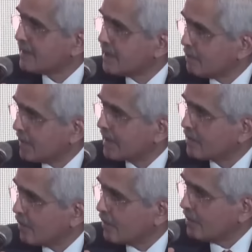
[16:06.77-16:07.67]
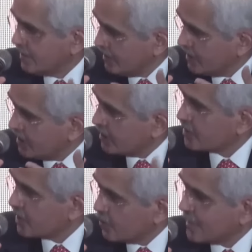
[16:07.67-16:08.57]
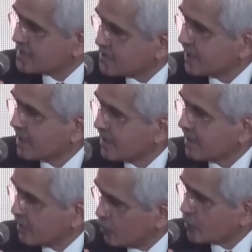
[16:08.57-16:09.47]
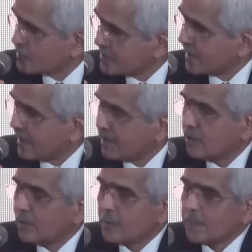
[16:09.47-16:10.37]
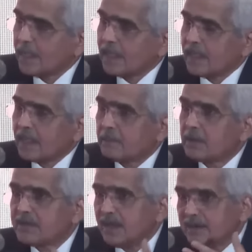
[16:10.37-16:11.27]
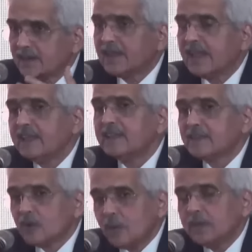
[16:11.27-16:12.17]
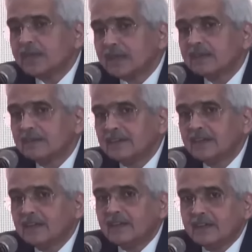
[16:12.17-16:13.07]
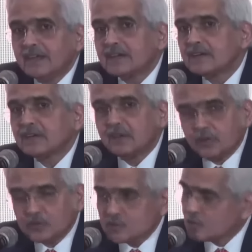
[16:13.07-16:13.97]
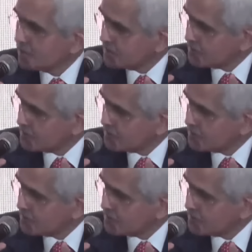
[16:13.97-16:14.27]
have an impact on the domestic growth scenario. But the underlying economic activity in India continues to